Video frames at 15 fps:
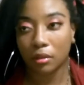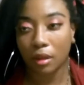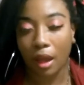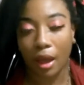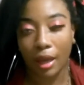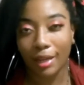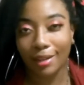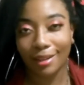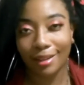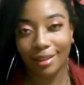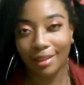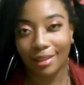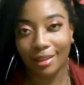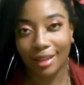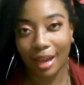I
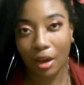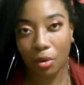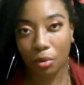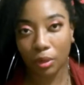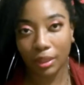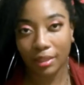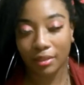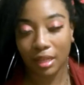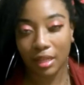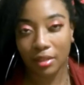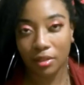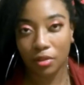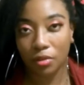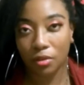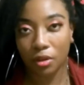doubt his
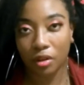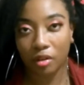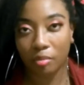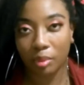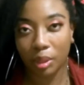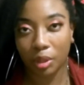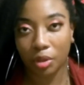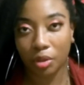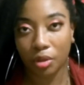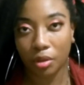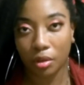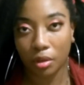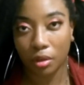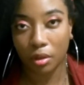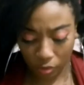lessons are gonna be good.
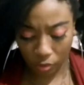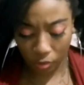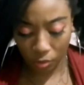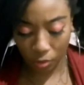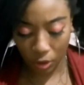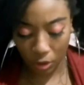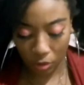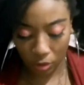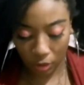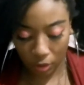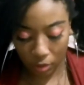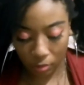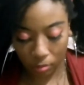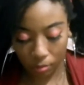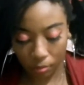Oh, hold
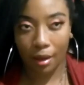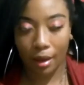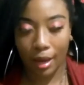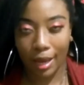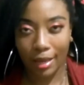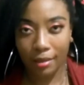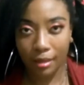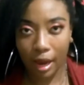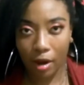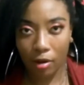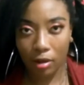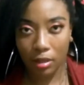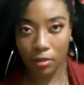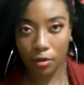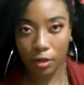up. As
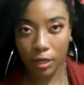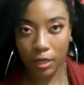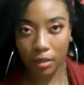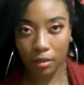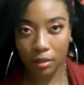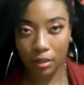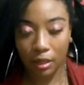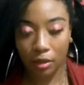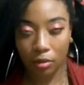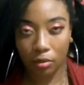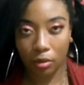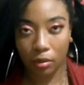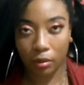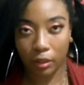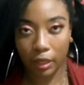Harry's looking down
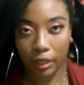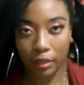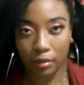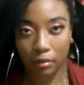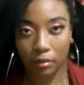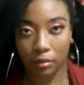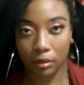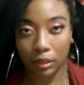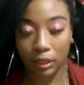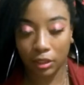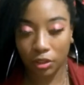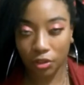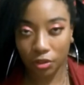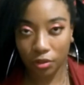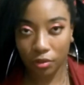the
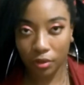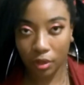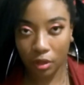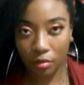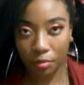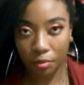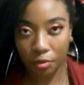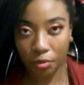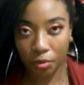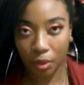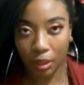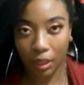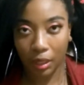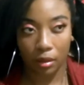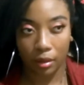teacher's
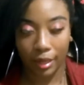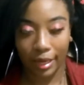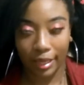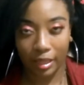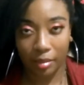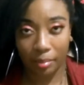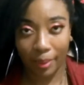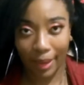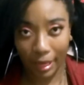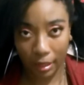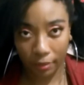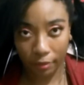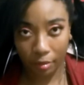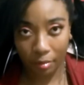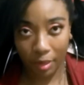table at the back
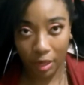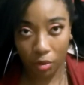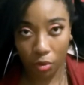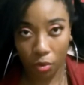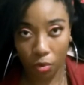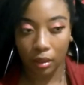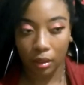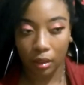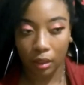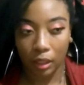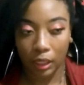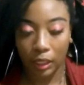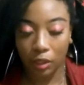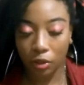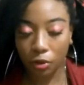of the main hall,
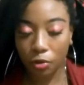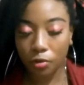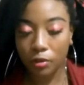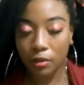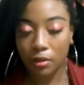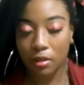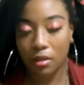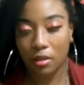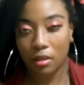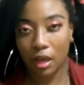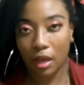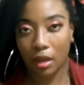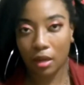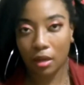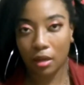he notices
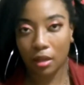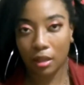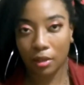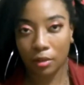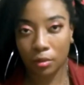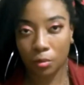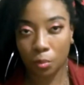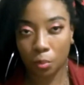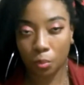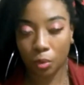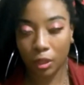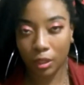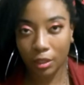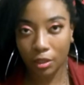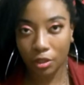that there's
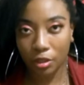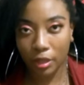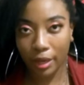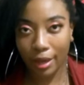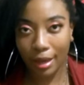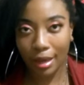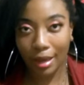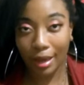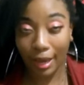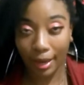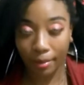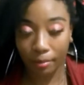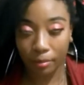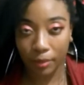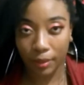one chair
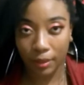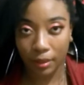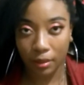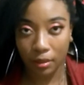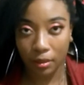empty